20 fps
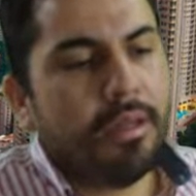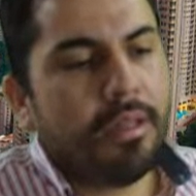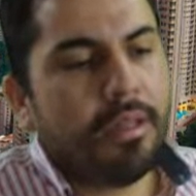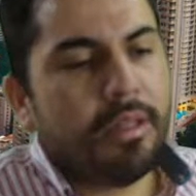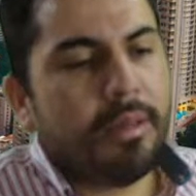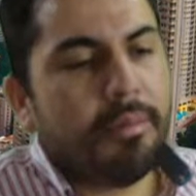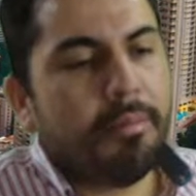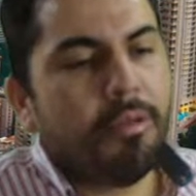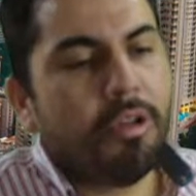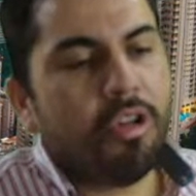The
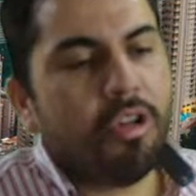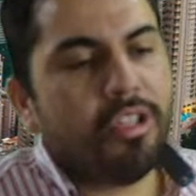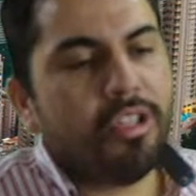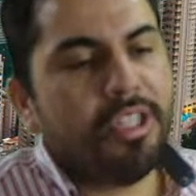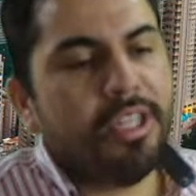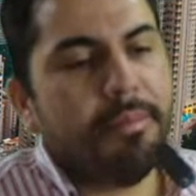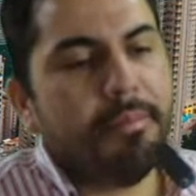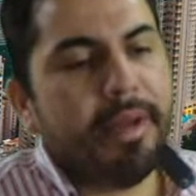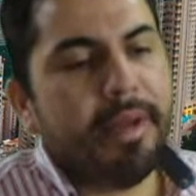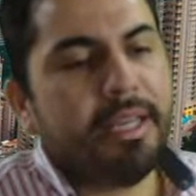
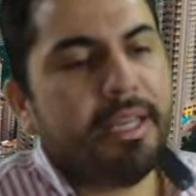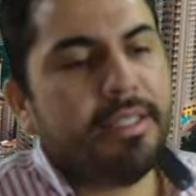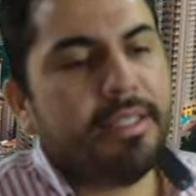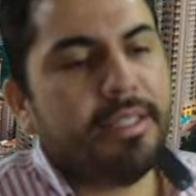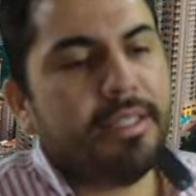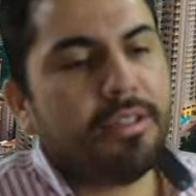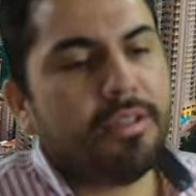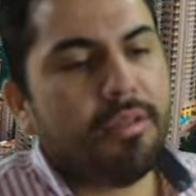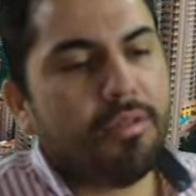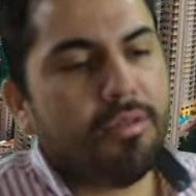blockchain-based
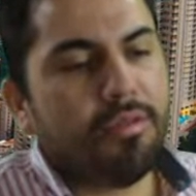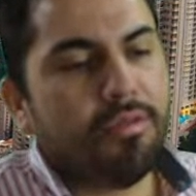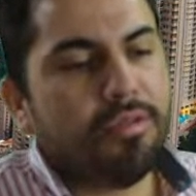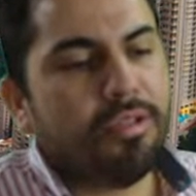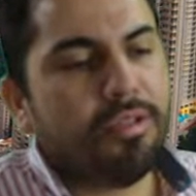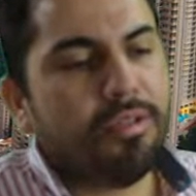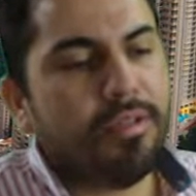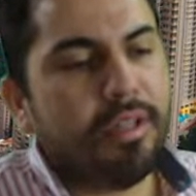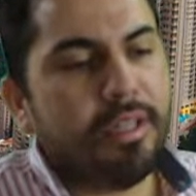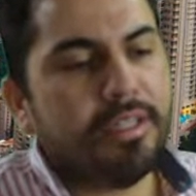
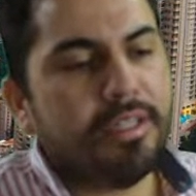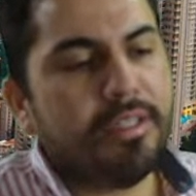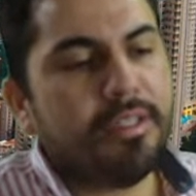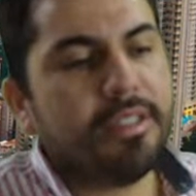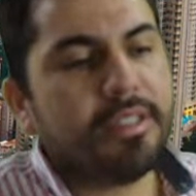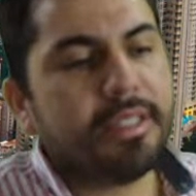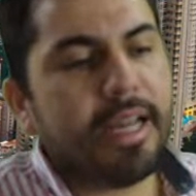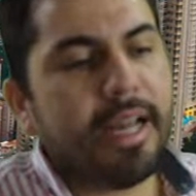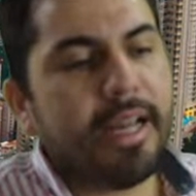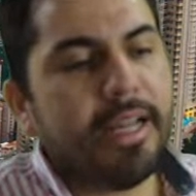solution is
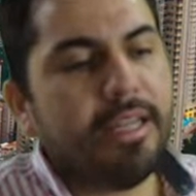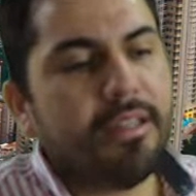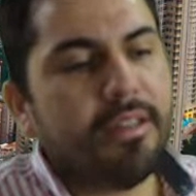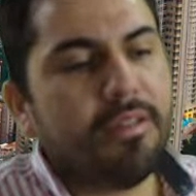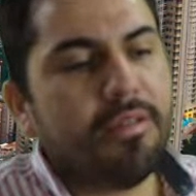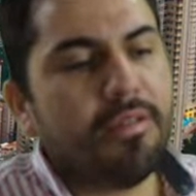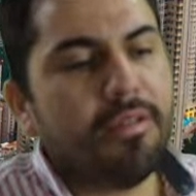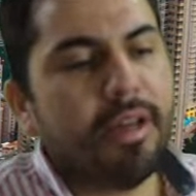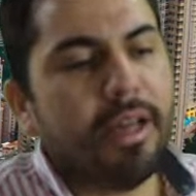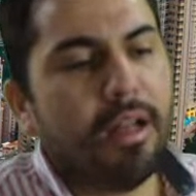designed
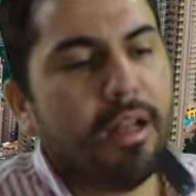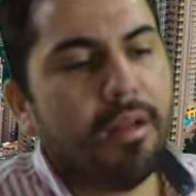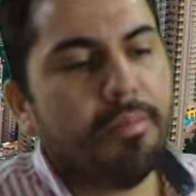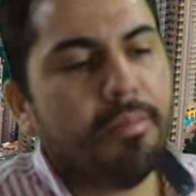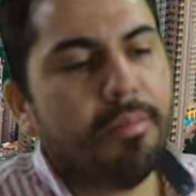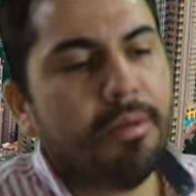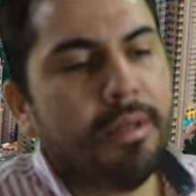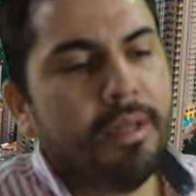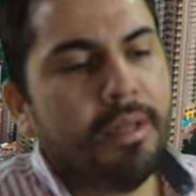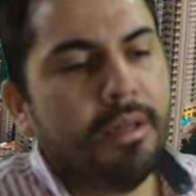to help
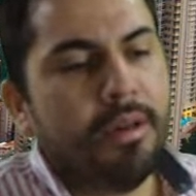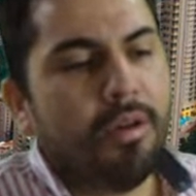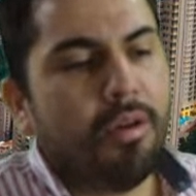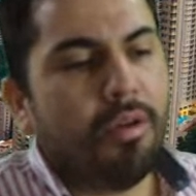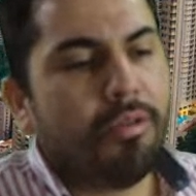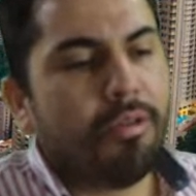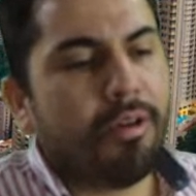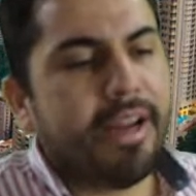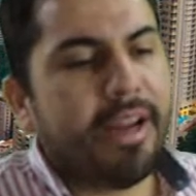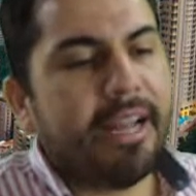
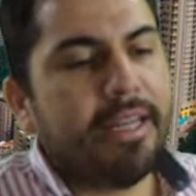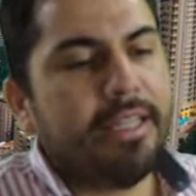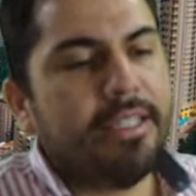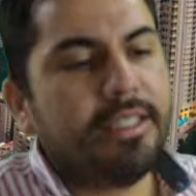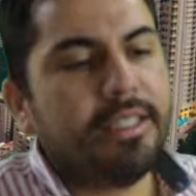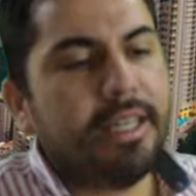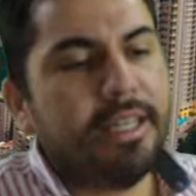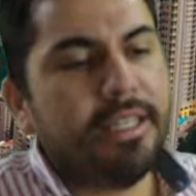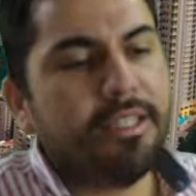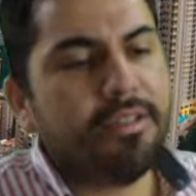
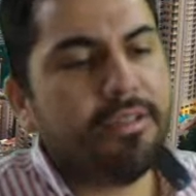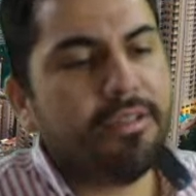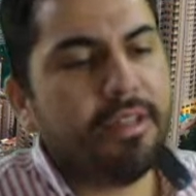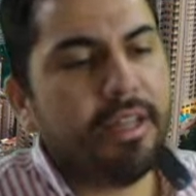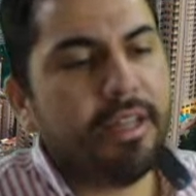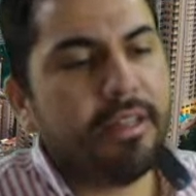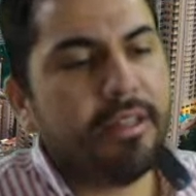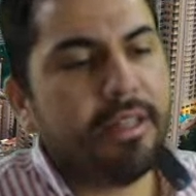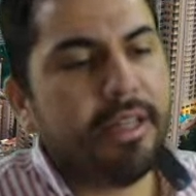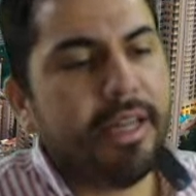organizations
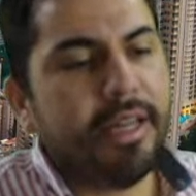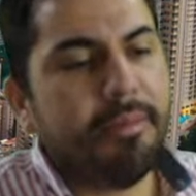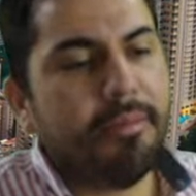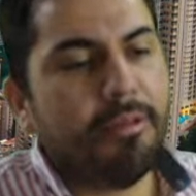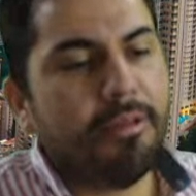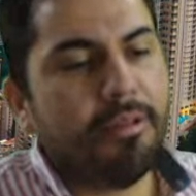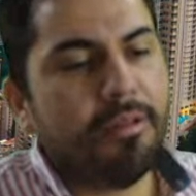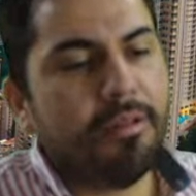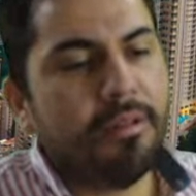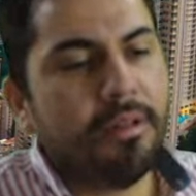
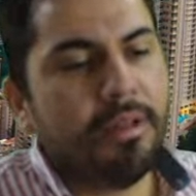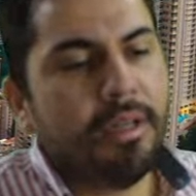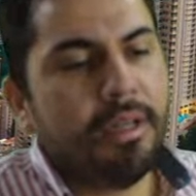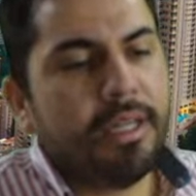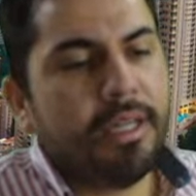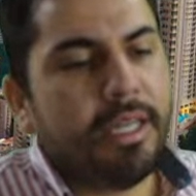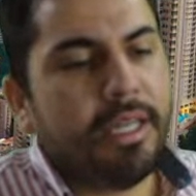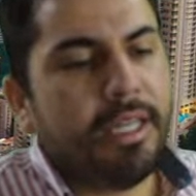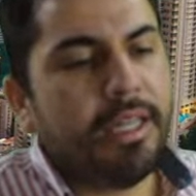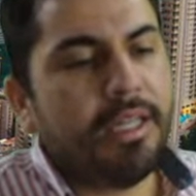enable
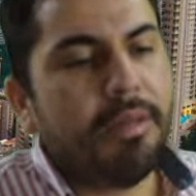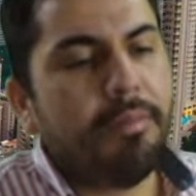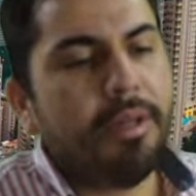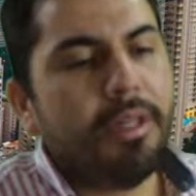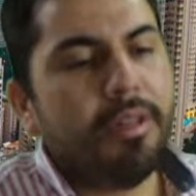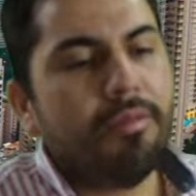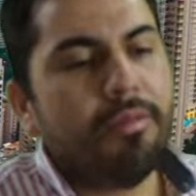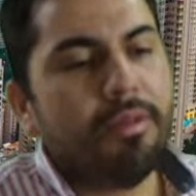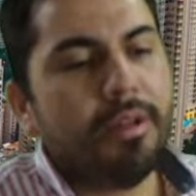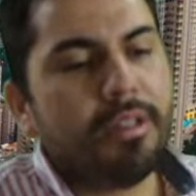
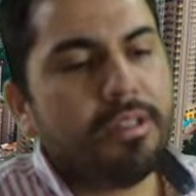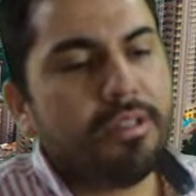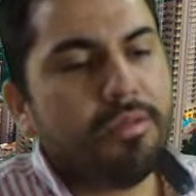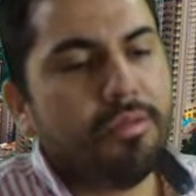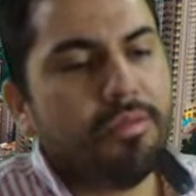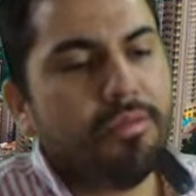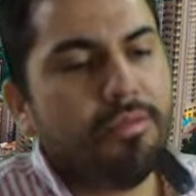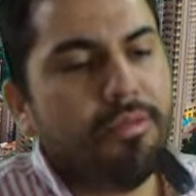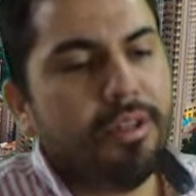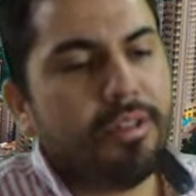individuals to
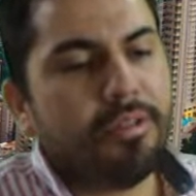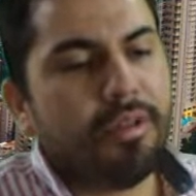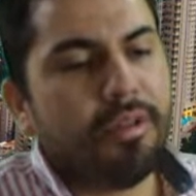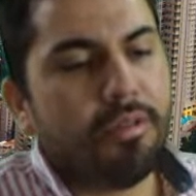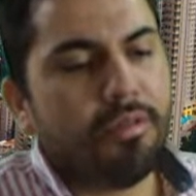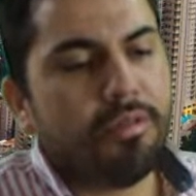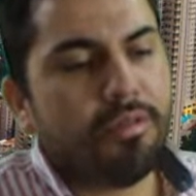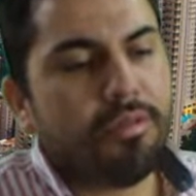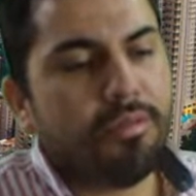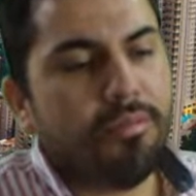
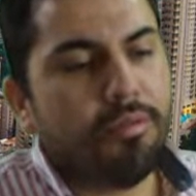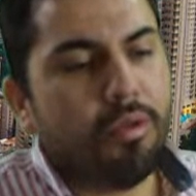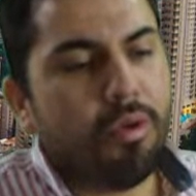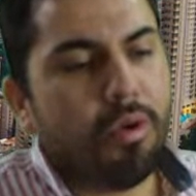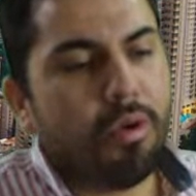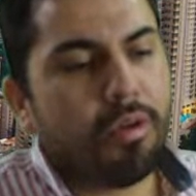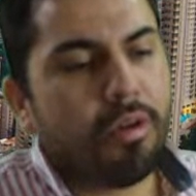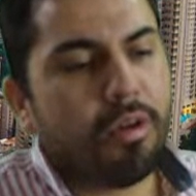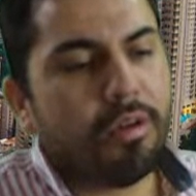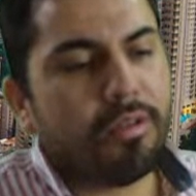return to
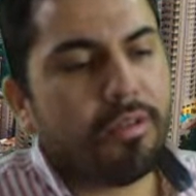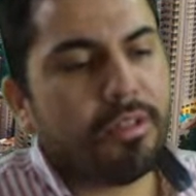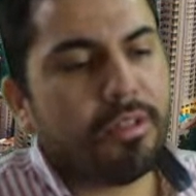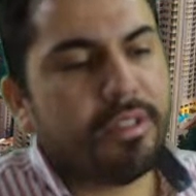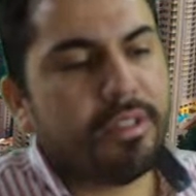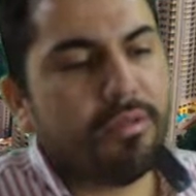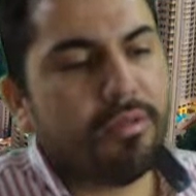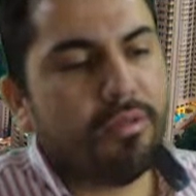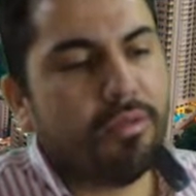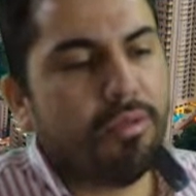work or
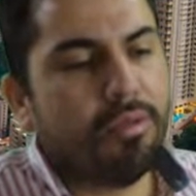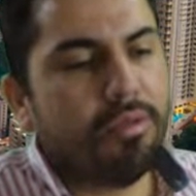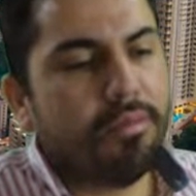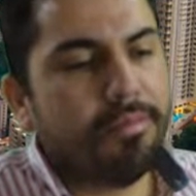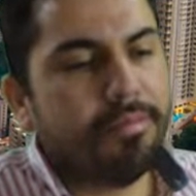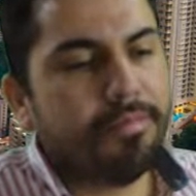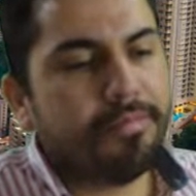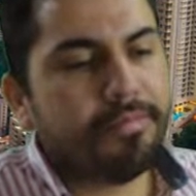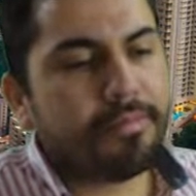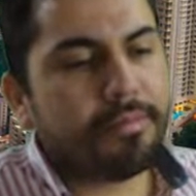school
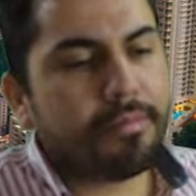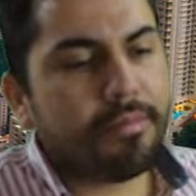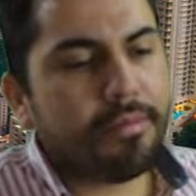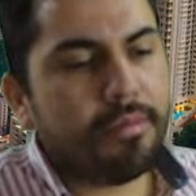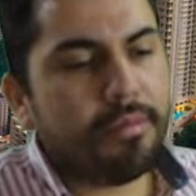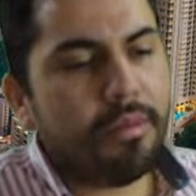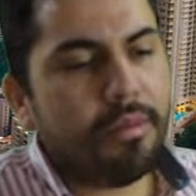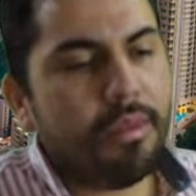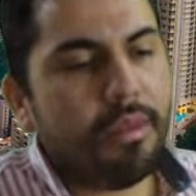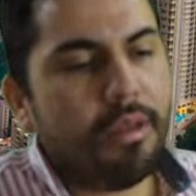
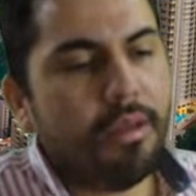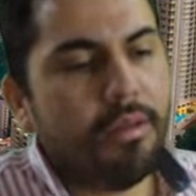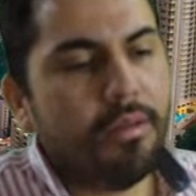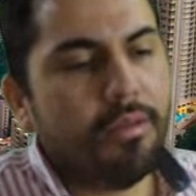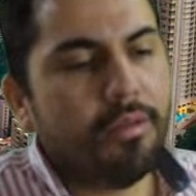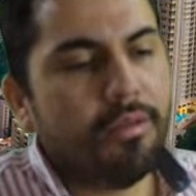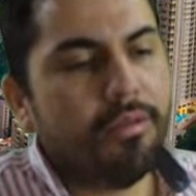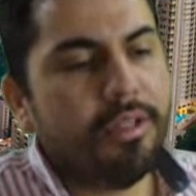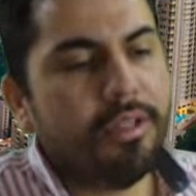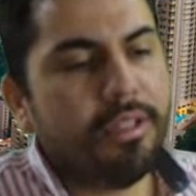
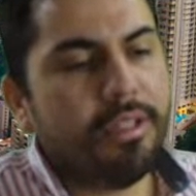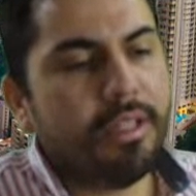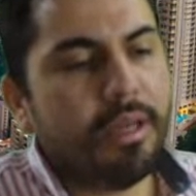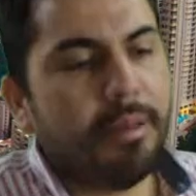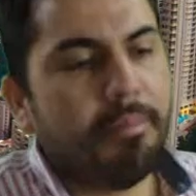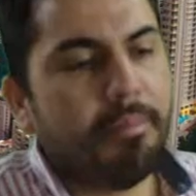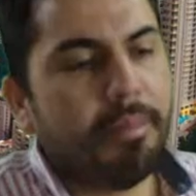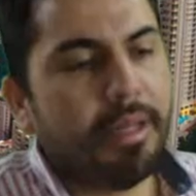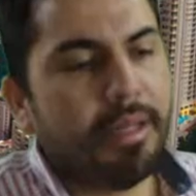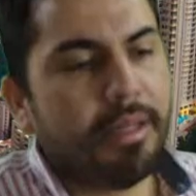during the
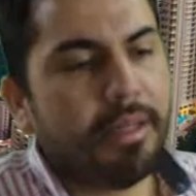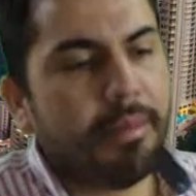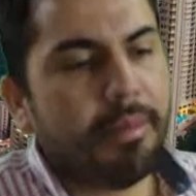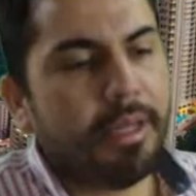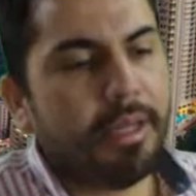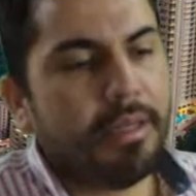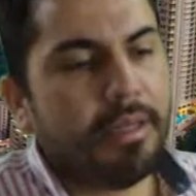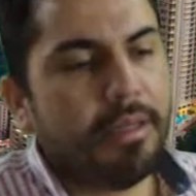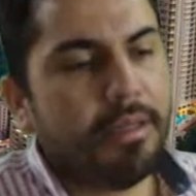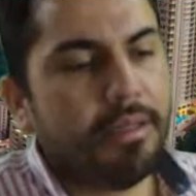pandemic.
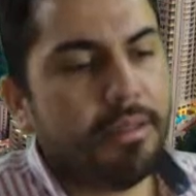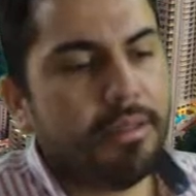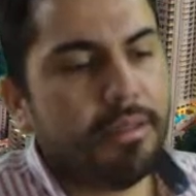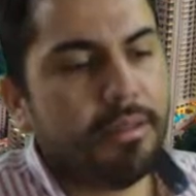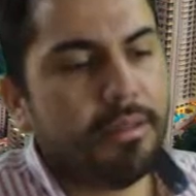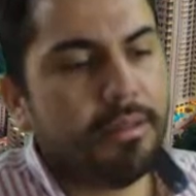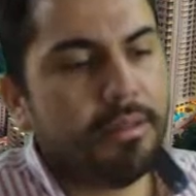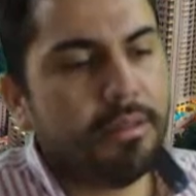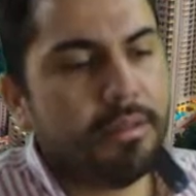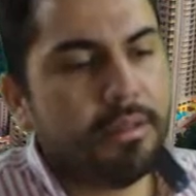
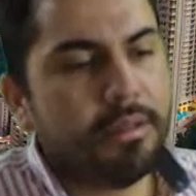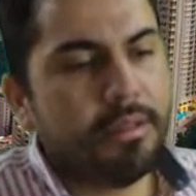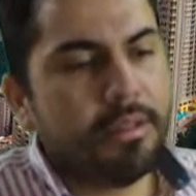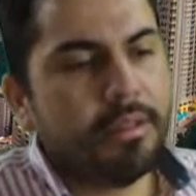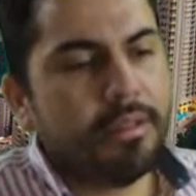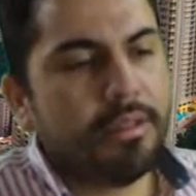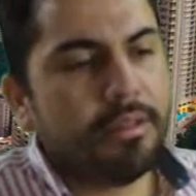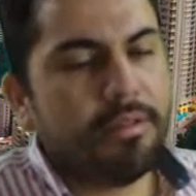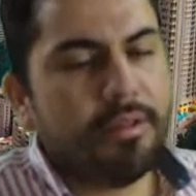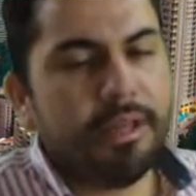
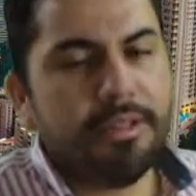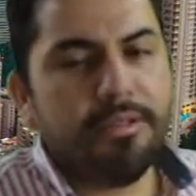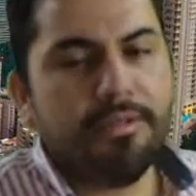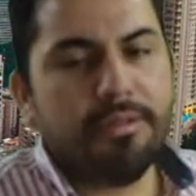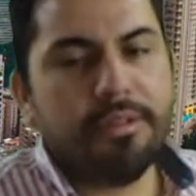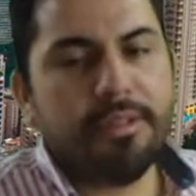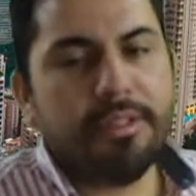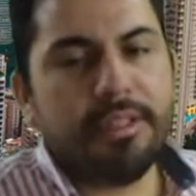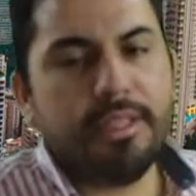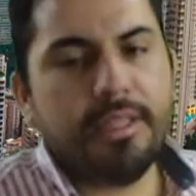So as you
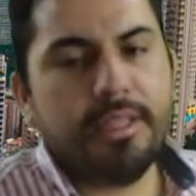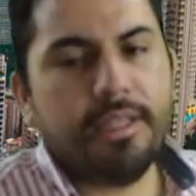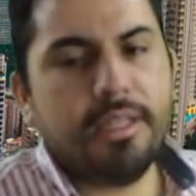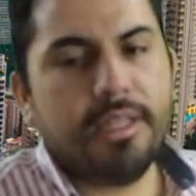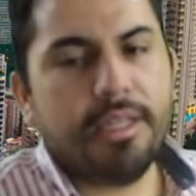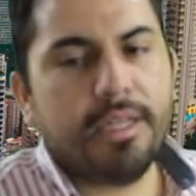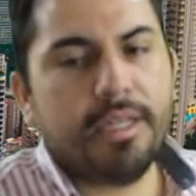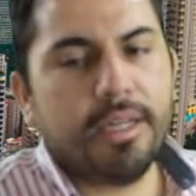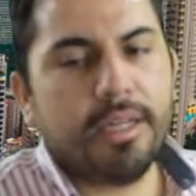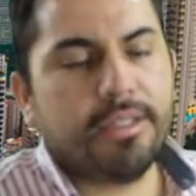
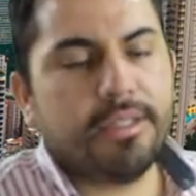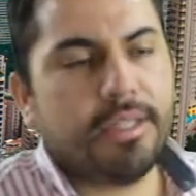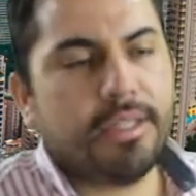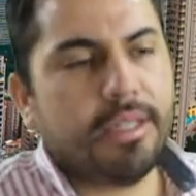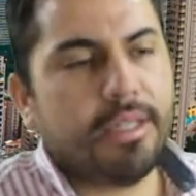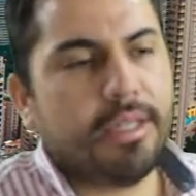see, guys,